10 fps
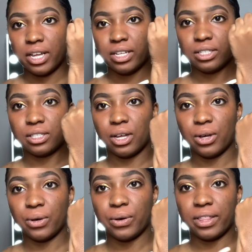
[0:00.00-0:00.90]

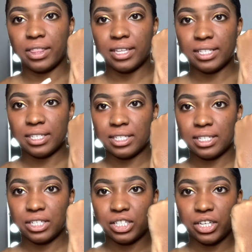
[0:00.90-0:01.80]
So this is the
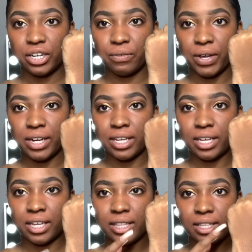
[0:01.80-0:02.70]
Sheer
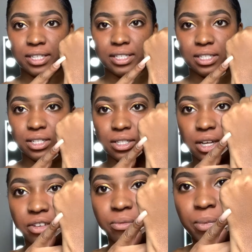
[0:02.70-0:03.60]
Radiant, this is the
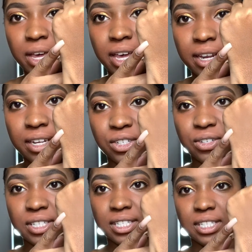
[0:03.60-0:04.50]
soft matte, and as you
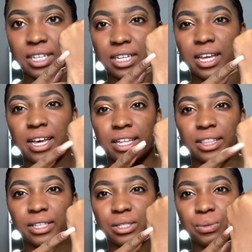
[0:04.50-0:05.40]
can see,
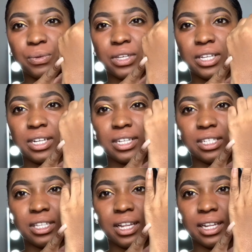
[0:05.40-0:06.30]
this one is
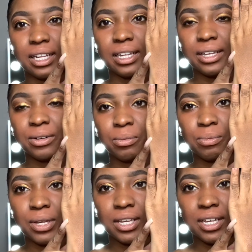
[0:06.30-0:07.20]
a little
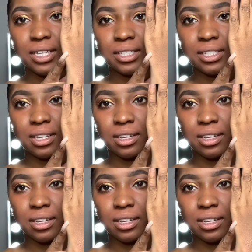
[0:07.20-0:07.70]
bit